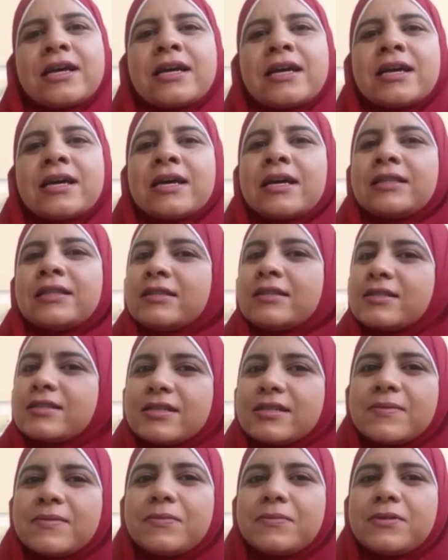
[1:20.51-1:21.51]
It
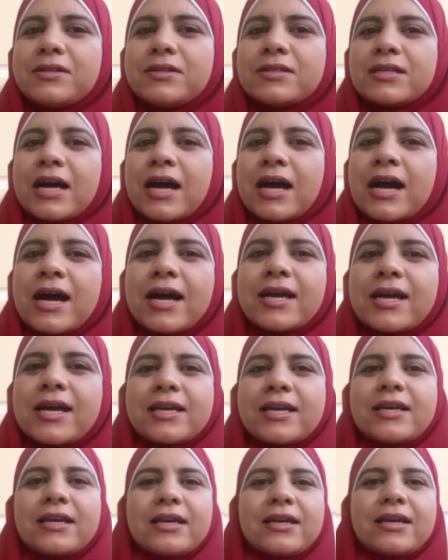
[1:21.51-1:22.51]
resembles
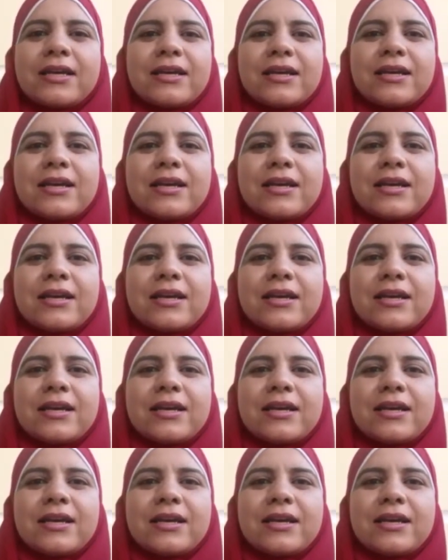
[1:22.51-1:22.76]
hiking